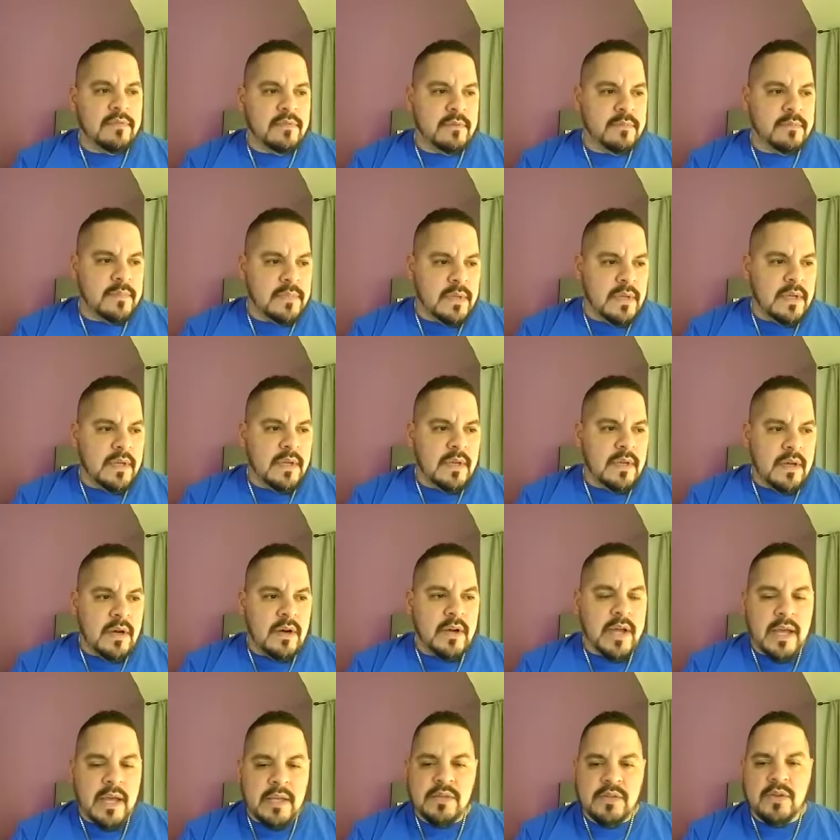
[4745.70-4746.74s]
them.
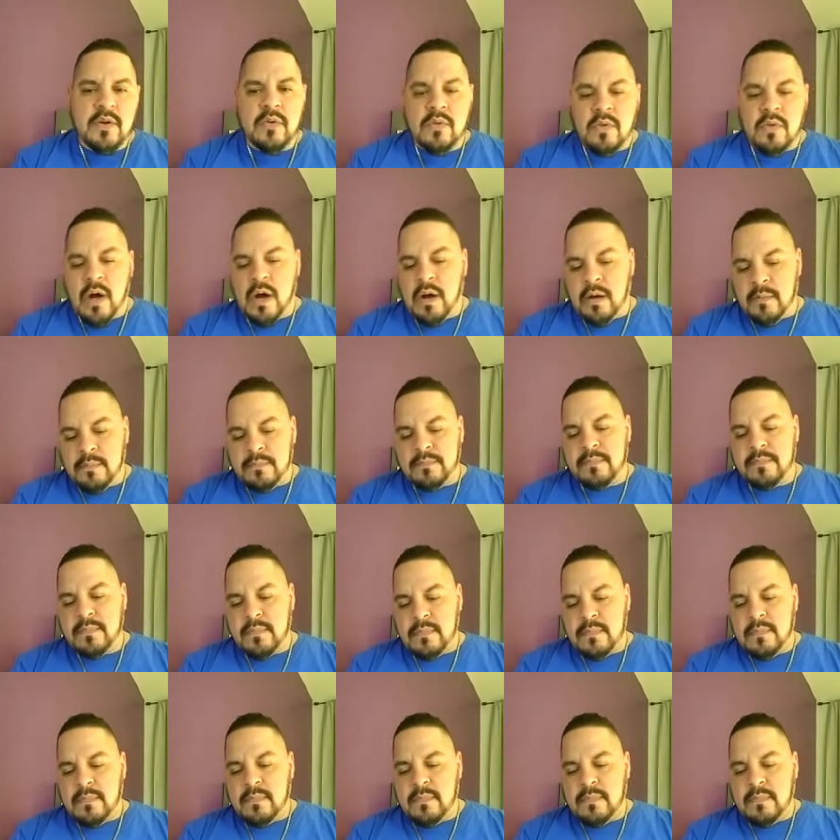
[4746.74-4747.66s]
Okay, so um,